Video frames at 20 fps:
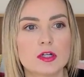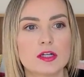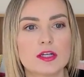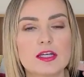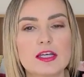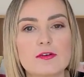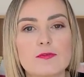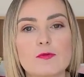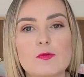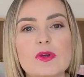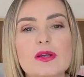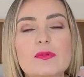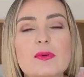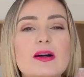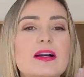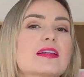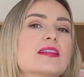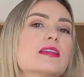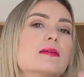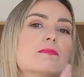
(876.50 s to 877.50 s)
if we were
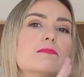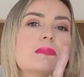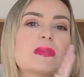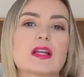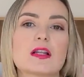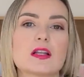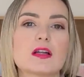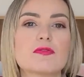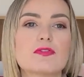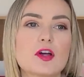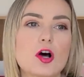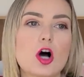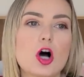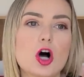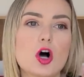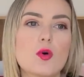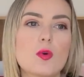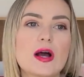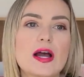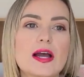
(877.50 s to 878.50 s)
in the middle of the
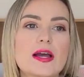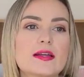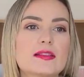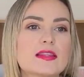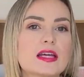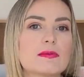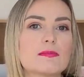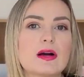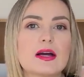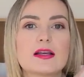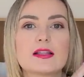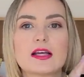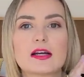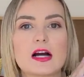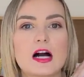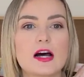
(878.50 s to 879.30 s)
hallway, they might, like,